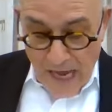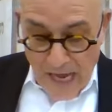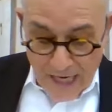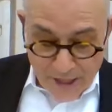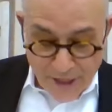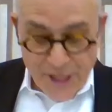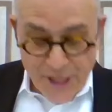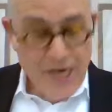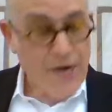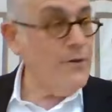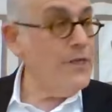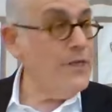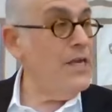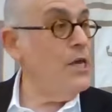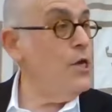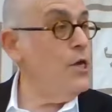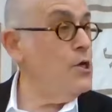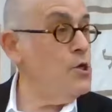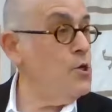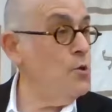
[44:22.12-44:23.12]
asher
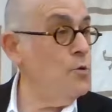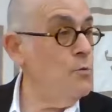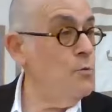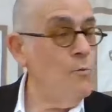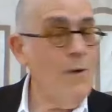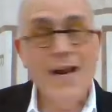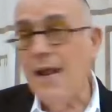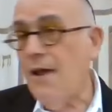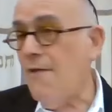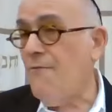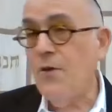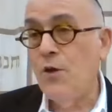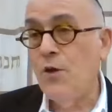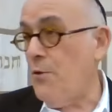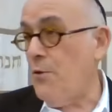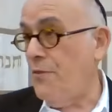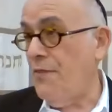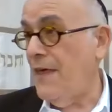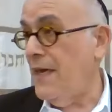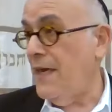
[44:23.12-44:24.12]
yihiyu. Whatever
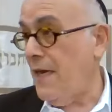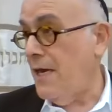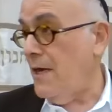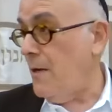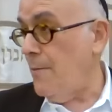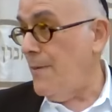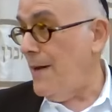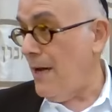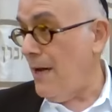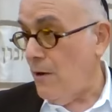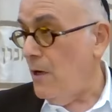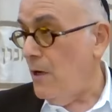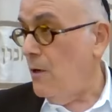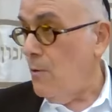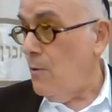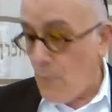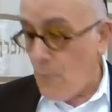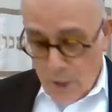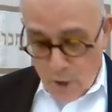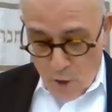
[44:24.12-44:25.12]
you're thinking about
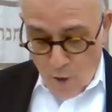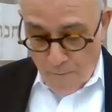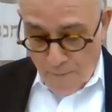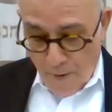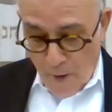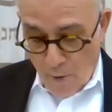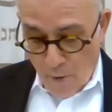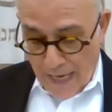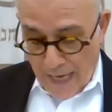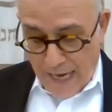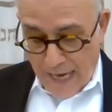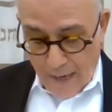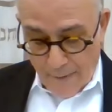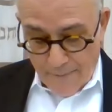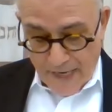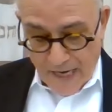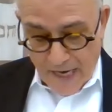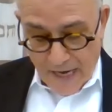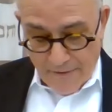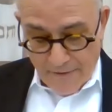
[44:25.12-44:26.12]
when you're pogea
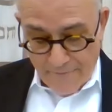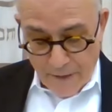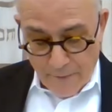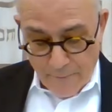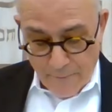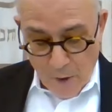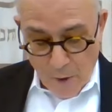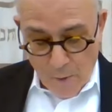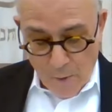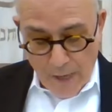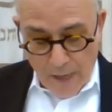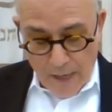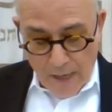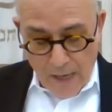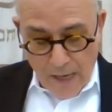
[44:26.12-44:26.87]
b'chaveiro.